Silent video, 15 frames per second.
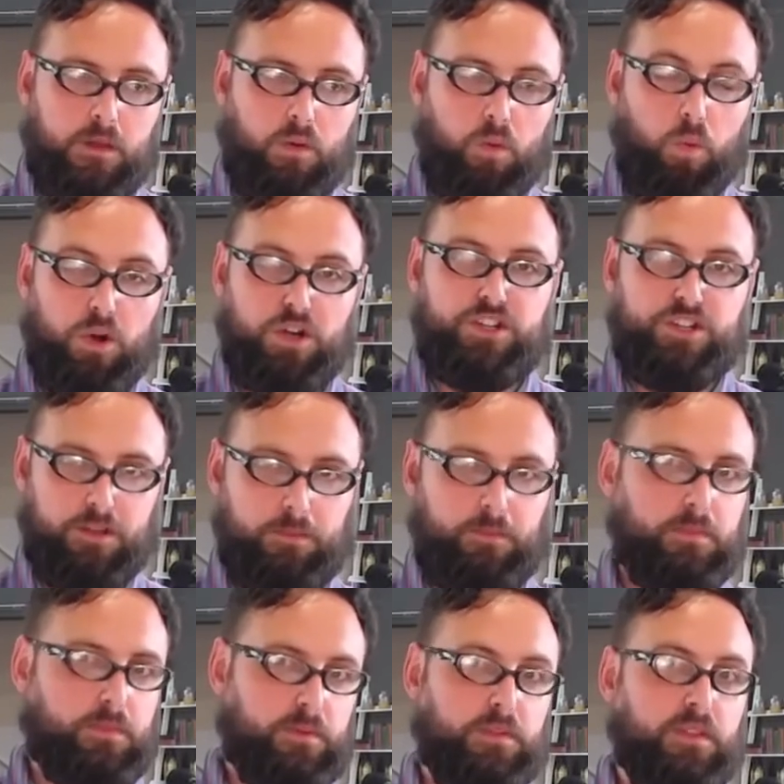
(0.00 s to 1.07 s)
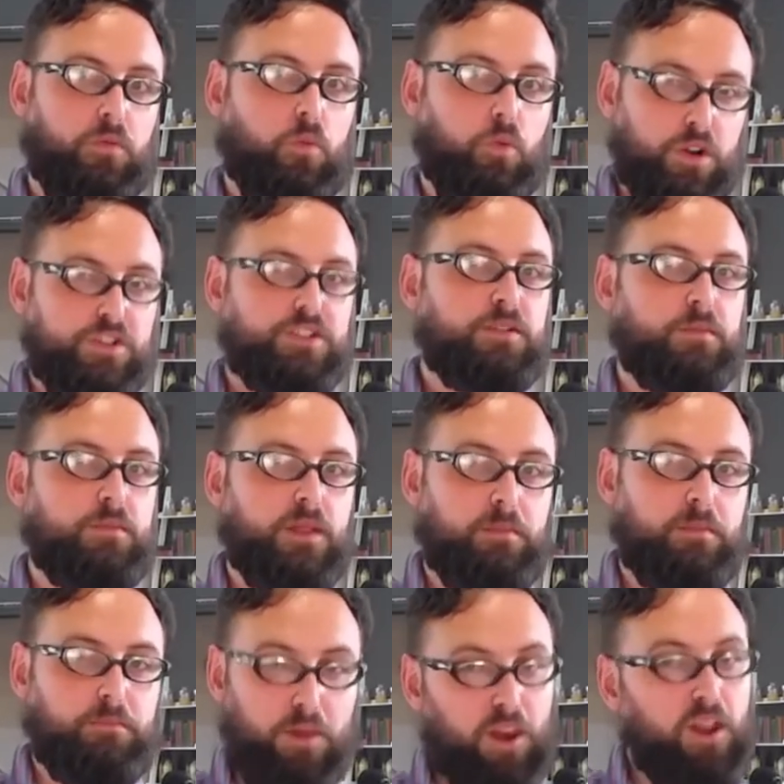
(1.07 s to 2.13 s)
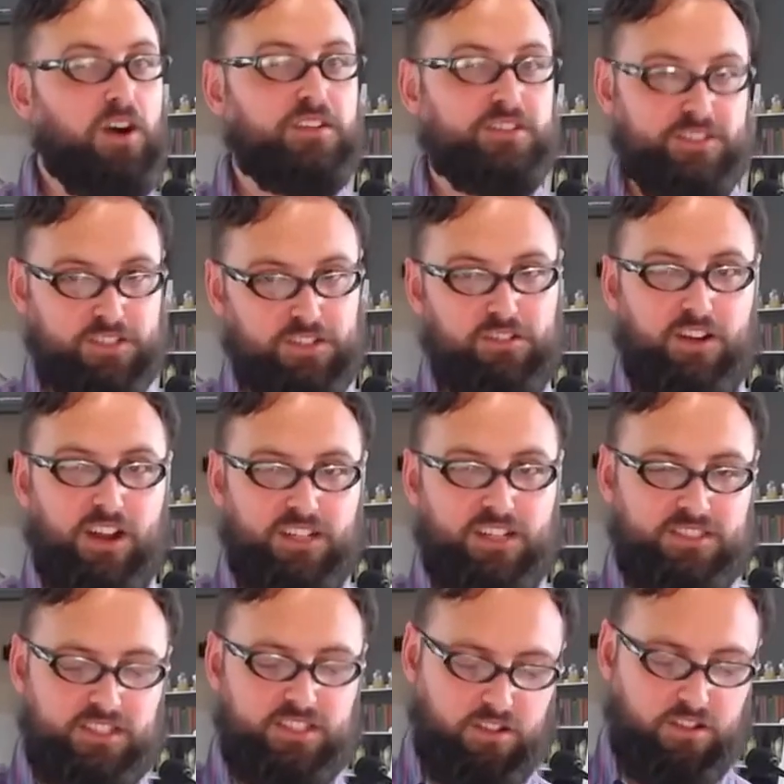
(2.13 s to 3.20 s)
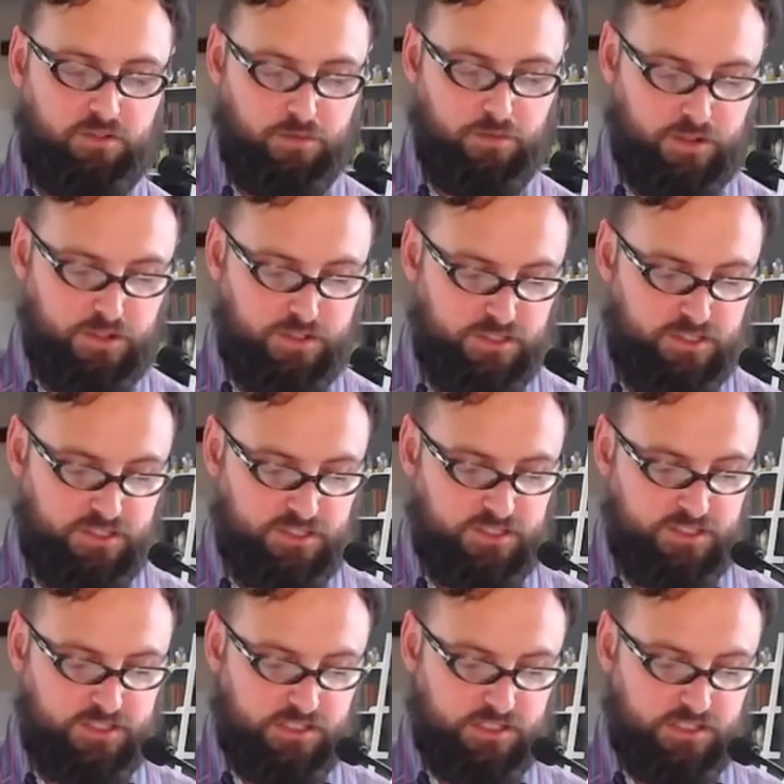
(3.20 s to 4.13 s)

worship, the worship that belongs to Christ, in other words,